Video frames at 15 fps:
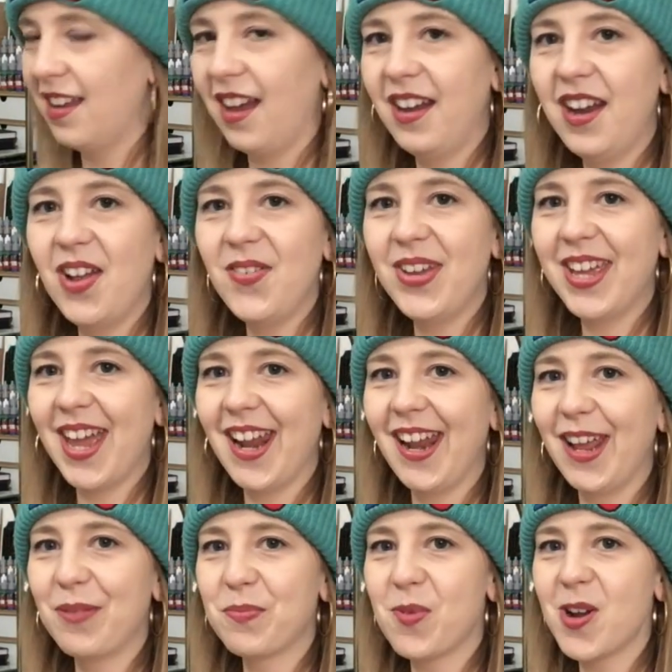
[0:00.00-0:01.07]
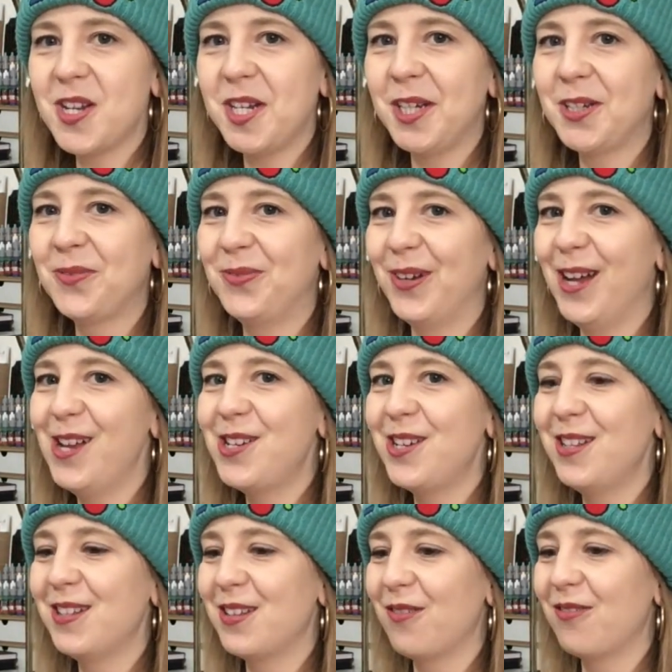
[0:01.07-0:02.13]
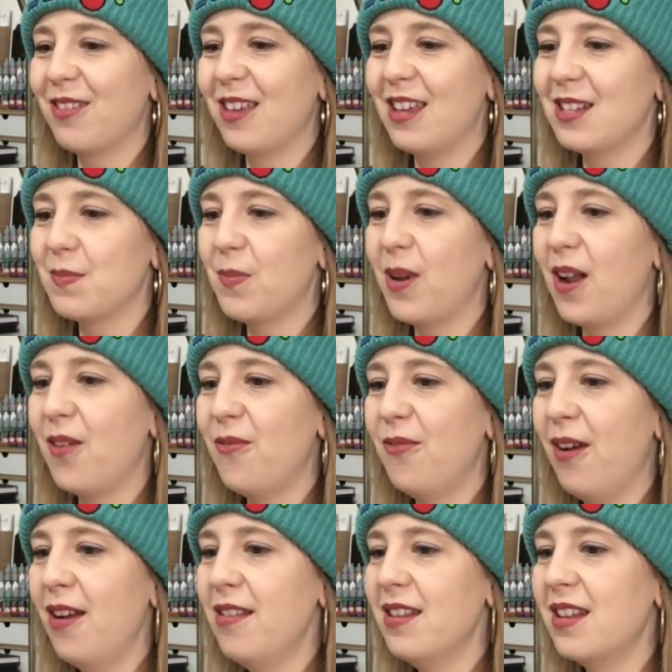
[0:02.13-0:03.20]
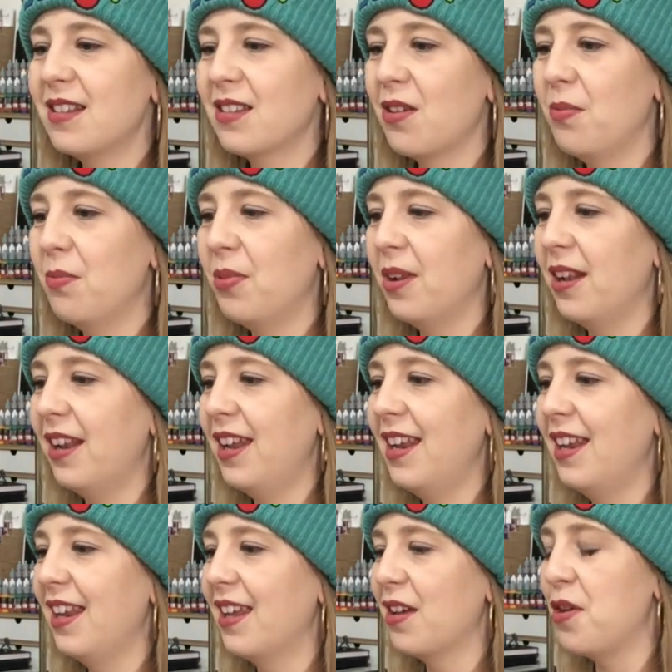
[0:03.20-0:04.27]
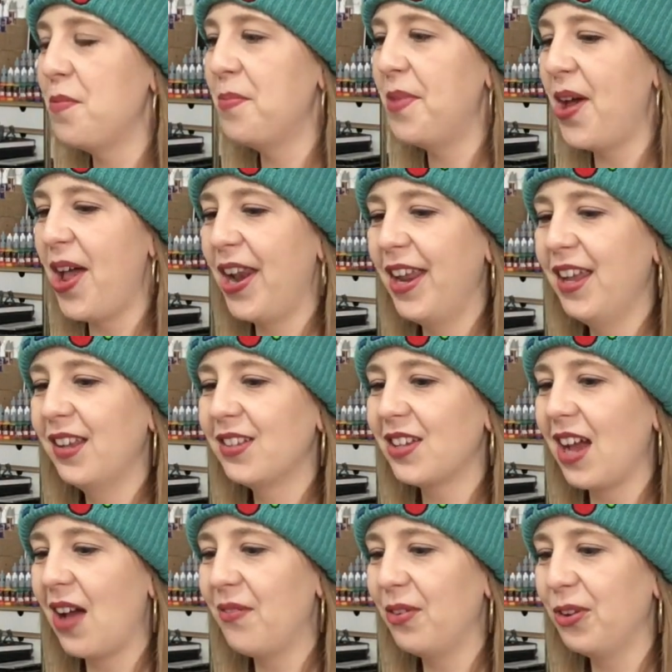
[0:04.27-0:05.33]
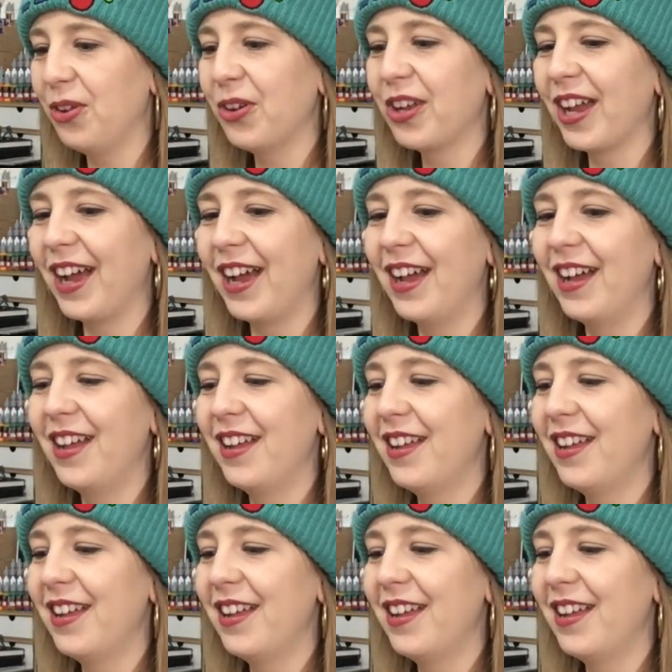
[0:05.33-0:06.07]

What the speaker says: I know we get like British versions of these, but I find this completely compelling to have a look at.